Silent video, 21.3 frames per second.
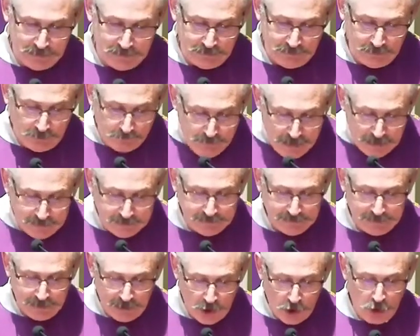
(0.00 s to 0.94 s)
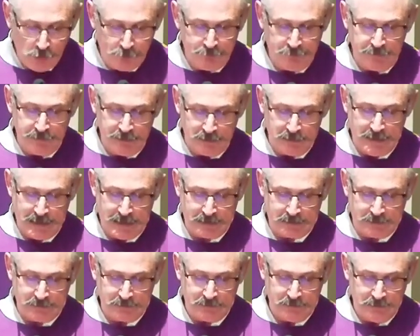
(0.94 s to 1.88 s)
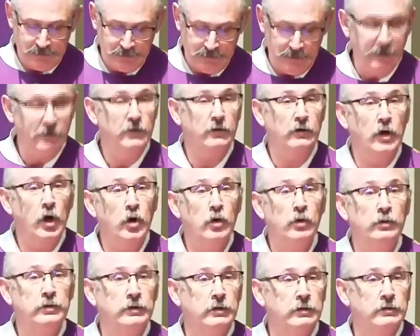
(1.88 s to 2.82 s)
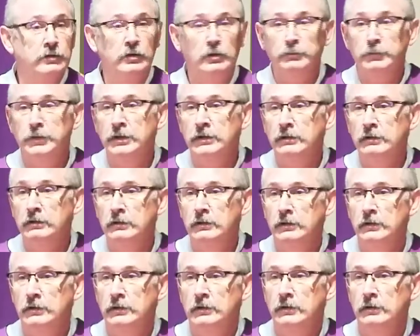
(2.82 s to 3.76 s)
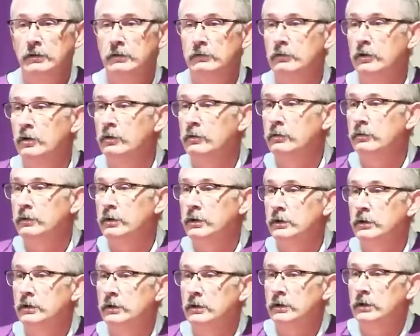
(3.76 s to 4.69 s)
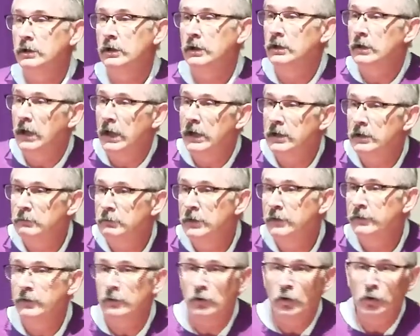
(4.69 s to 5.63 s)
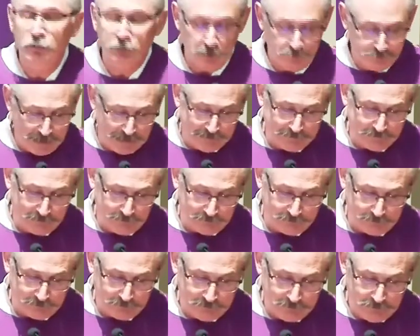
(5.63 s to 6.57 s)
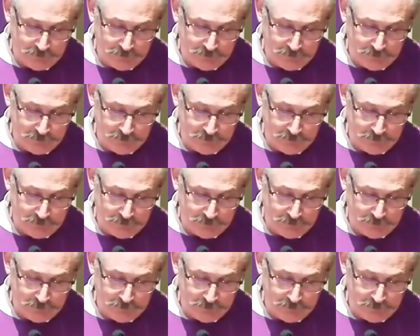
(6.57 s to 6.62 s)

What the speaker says: they are meant to help the elect in their own discernment, their own enlightenment, their own repentance.